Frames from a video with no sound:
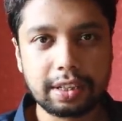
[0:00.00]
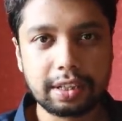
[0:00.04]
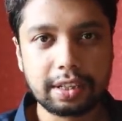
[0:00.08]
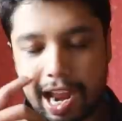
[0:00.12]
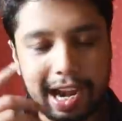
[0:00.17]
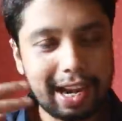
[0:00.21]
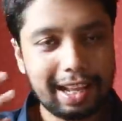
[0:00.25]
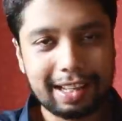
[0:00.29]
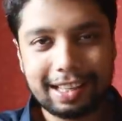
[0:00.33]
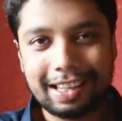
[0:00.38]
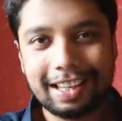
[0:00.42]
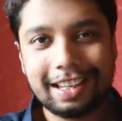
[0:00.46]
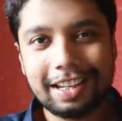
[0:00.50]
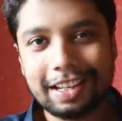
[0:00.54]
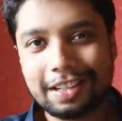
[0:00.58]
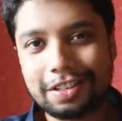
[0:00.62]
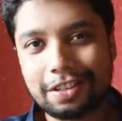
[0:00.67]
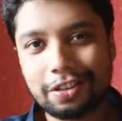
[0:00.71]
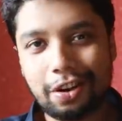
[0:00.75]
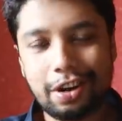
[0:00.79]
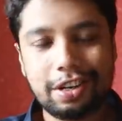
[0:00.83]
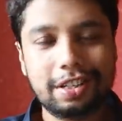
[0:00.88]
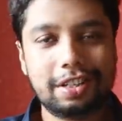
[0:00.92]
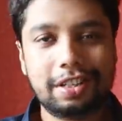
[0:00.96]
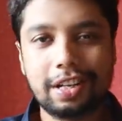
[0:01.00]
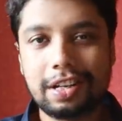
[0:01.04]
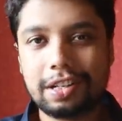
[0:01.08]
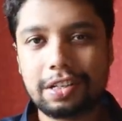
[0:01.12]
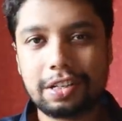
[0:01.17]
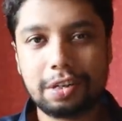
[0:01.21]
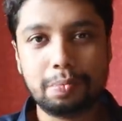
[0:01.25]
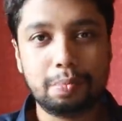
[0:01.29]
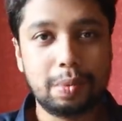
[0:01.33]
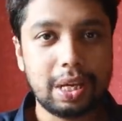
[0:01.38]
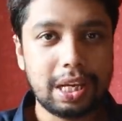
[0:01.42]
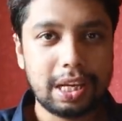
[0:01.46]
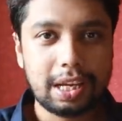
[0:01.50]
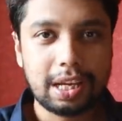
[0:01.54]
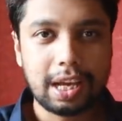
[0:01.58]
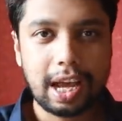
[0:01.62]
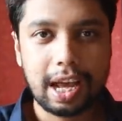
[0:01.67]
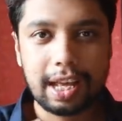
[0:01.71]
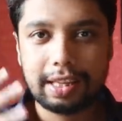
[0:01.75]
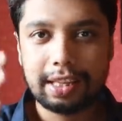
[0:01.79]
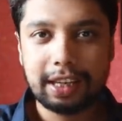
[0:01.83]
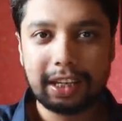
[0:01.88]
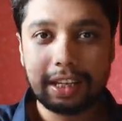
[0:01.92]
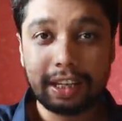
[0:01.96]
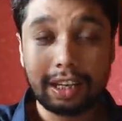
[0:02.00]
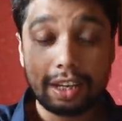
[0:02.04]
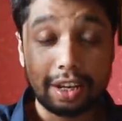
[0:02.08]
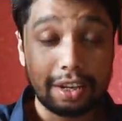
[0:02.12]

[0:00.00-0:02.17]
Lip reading: And I think it's not just me, I think